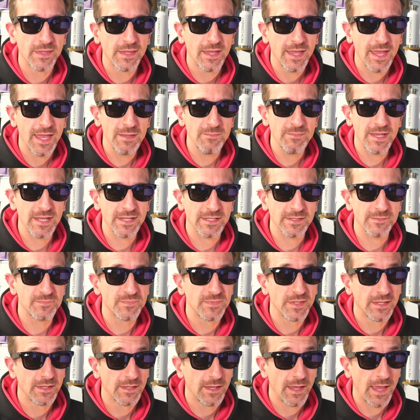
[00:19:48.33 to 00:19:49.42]
Hey Meta,
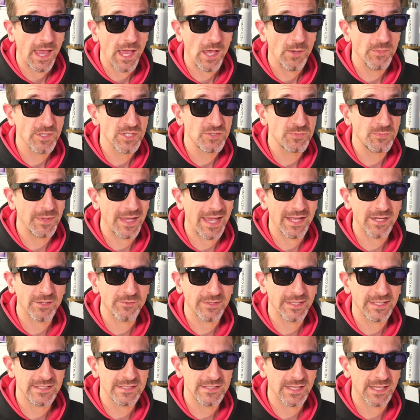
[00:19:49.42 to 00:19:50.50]
how much battery
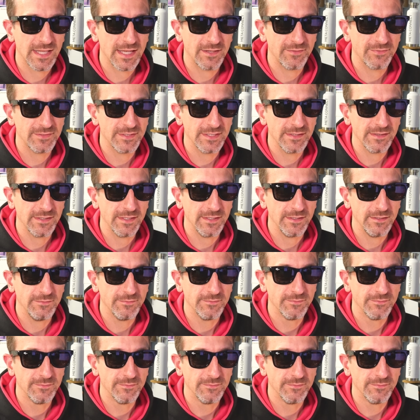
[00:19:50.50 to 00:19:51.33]
is left in the